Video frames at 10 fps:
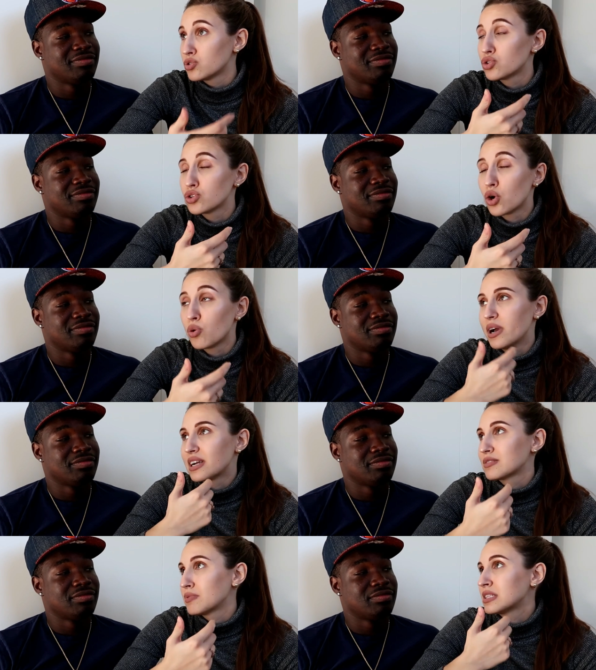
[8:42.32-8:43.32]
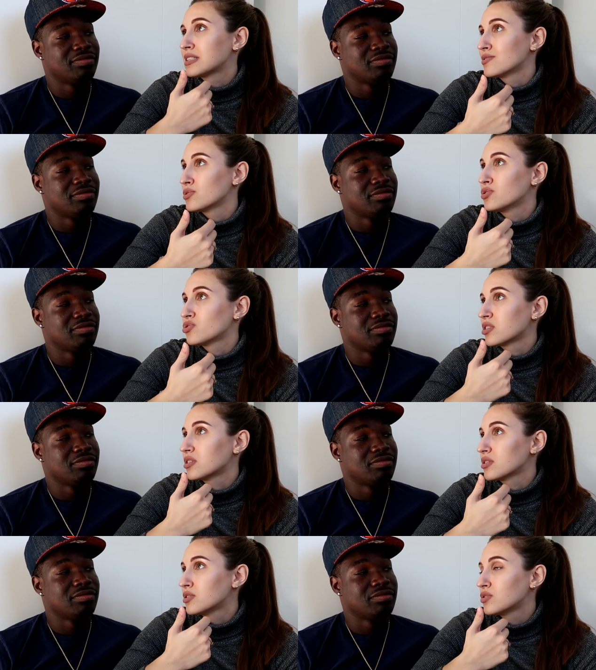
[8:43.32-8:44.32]
Speaker 1: so expensive to
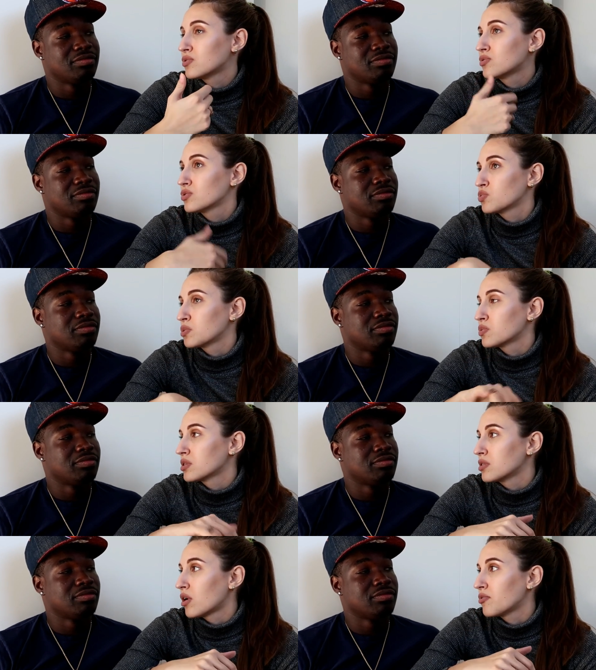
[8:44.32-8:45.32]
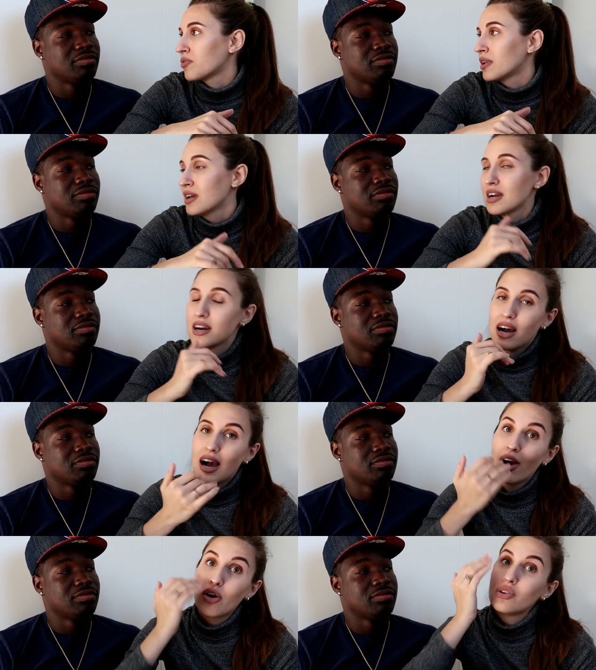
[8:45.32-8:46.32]
to swim with a dolphin.
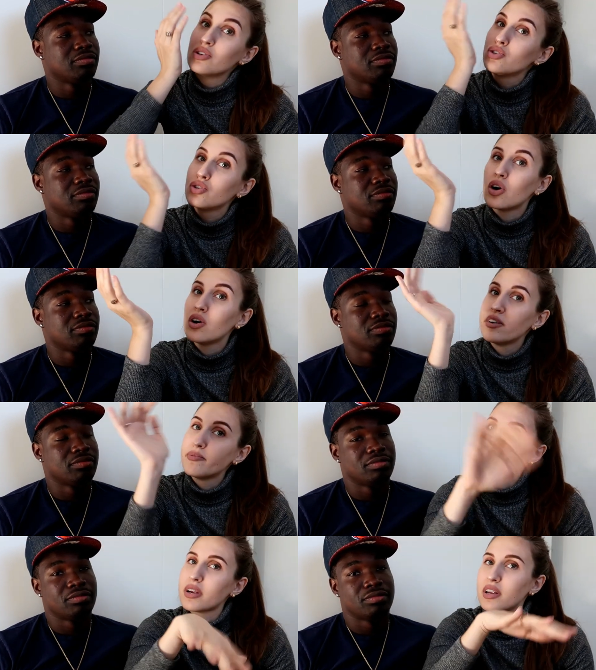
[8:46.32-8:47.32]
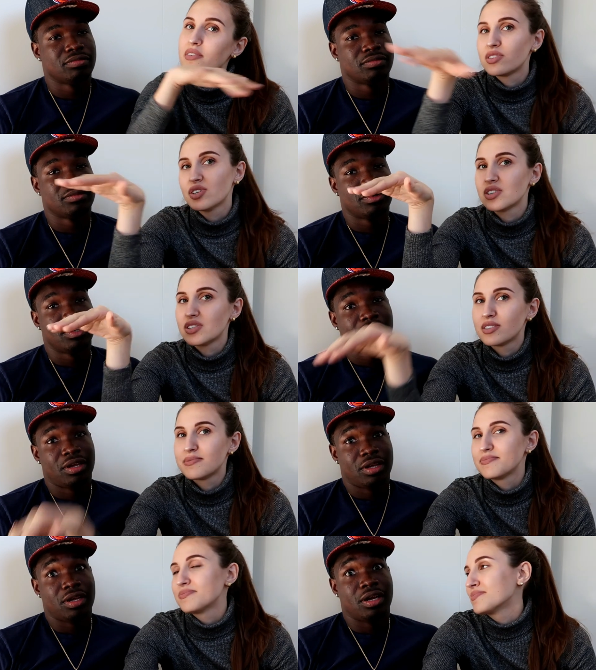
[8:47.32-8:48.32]
I only saw it, but it never touched me.
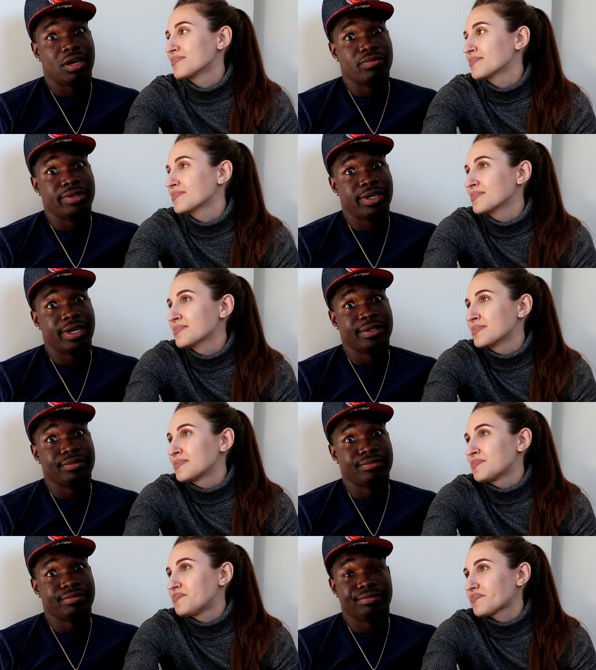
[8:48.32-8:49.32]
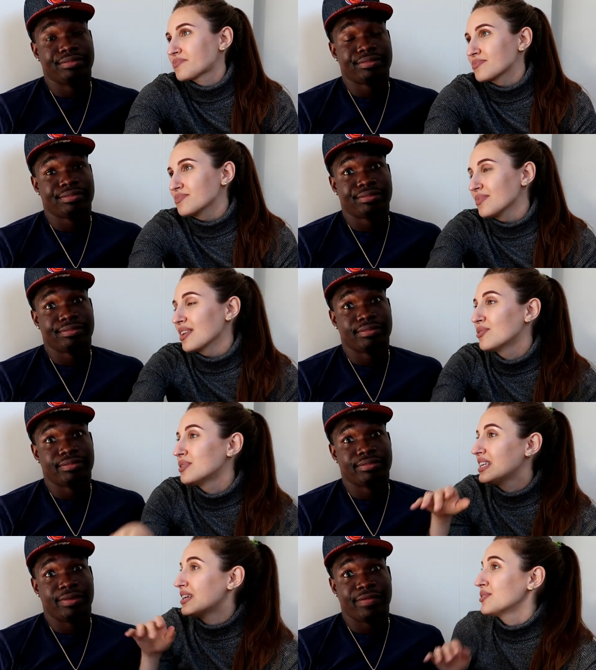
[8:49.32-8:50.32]
Speaker 2: I would not.
Speaker 1: When
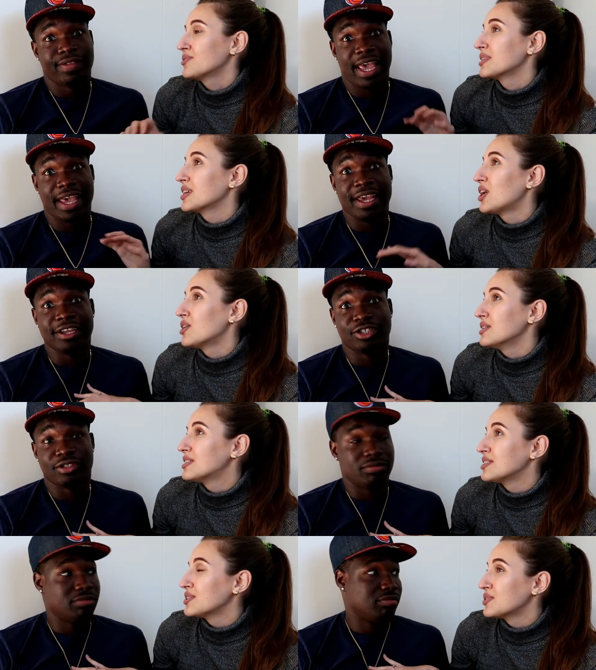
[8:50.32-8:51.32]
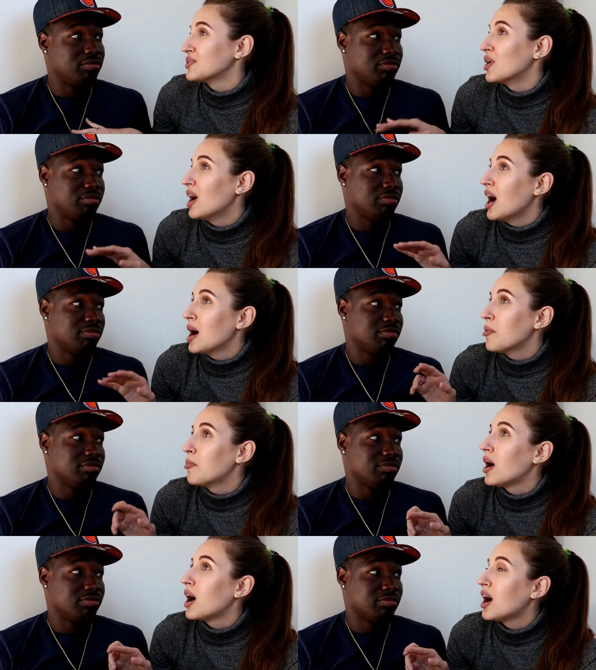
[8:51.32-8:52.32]
we're going to
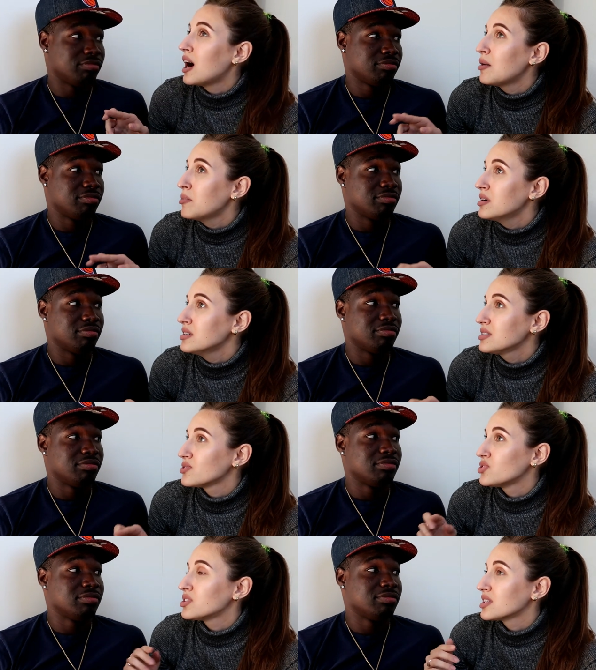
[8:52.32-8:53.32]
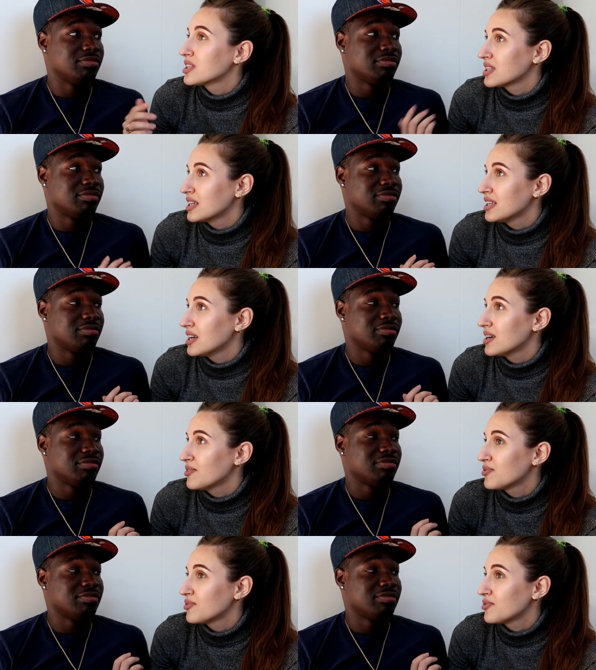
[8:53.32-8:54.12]
Bahamas or something like that